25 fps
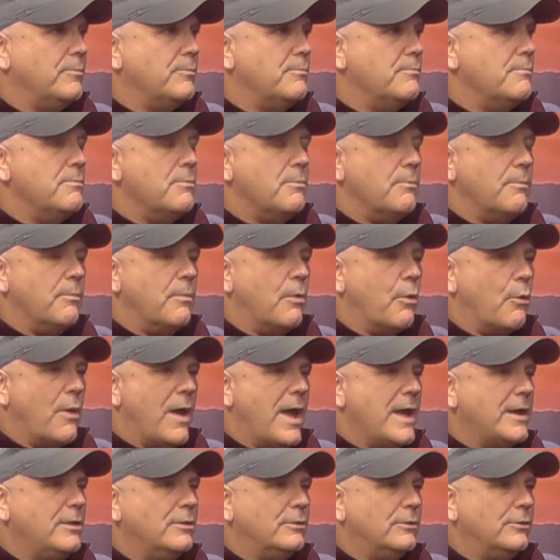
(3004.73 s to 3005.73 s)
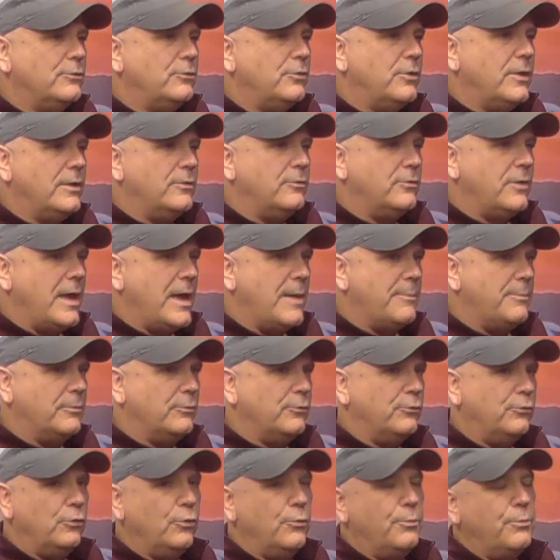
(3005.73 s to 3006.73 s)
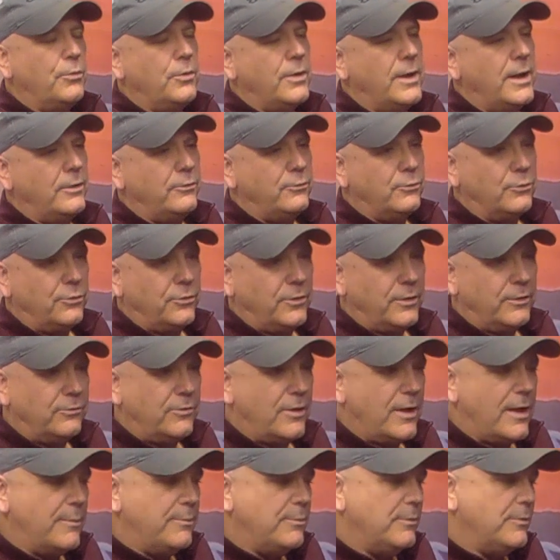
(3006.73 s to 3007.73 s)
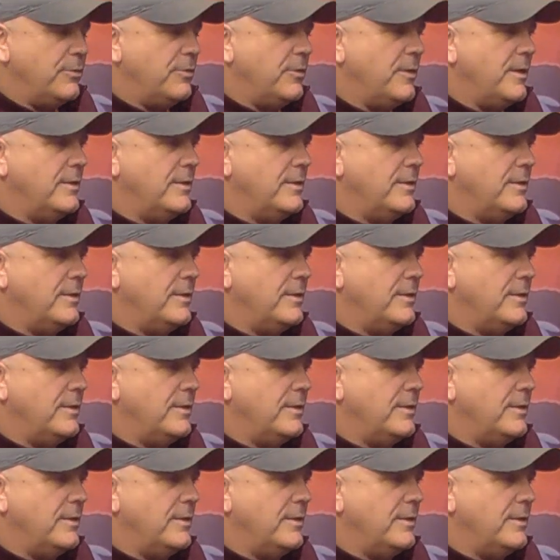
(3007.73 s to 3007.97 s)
miraculous things happen, supernatural things happen,